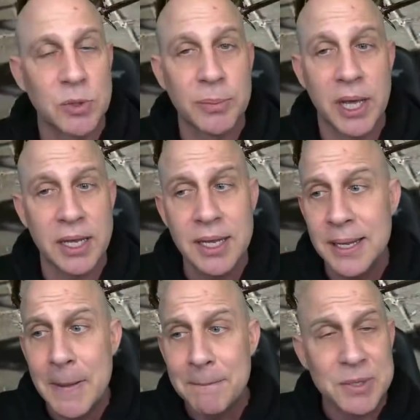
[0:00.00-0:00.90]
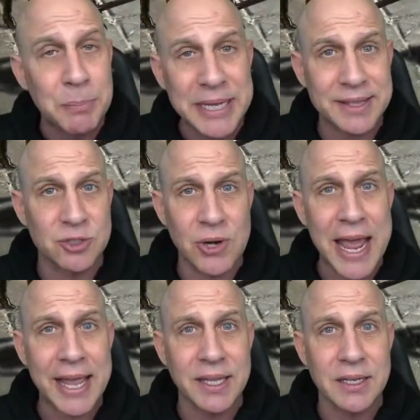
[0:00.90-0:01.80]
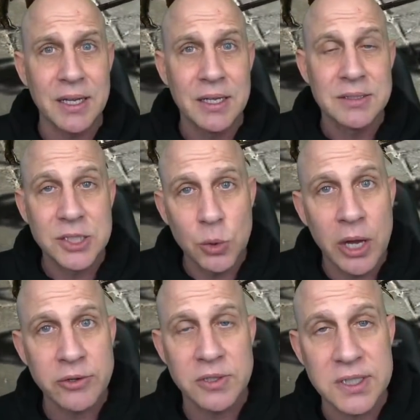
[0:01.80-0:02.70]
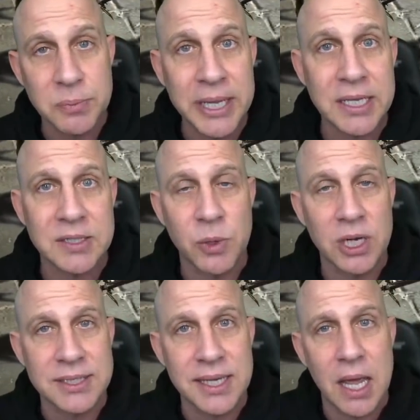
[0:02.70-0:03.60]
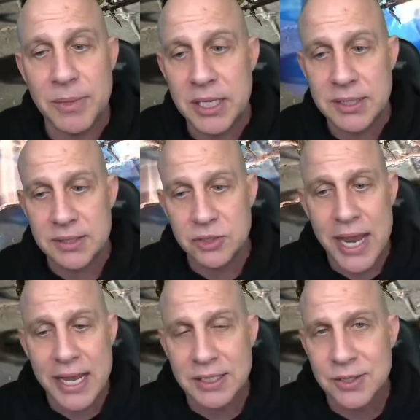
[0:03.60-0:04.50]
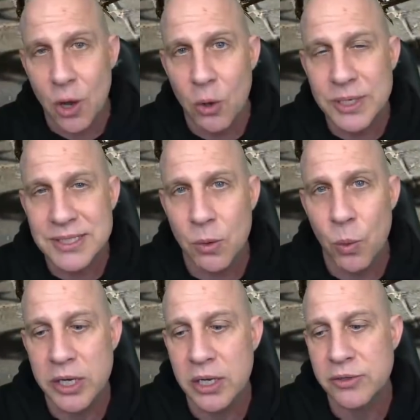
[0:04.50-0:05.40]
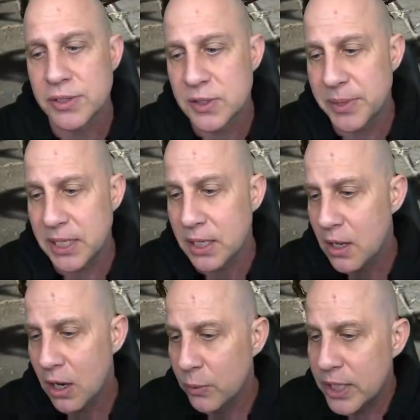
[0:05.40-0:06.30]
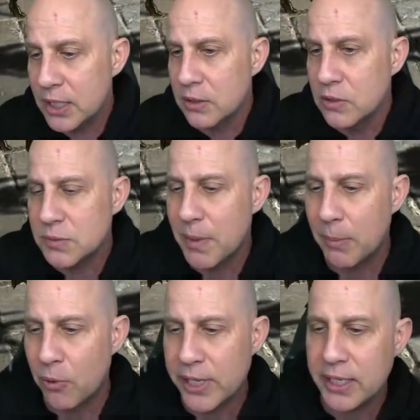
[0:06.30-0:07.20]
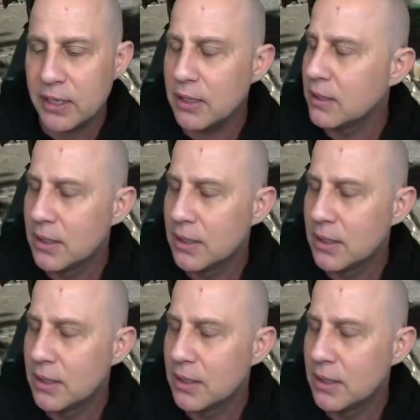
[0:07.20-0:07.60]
but to beat the dragon, 200 speed is where it's at, because the dragon is always at 100 speed. Are we going to lose my boy here?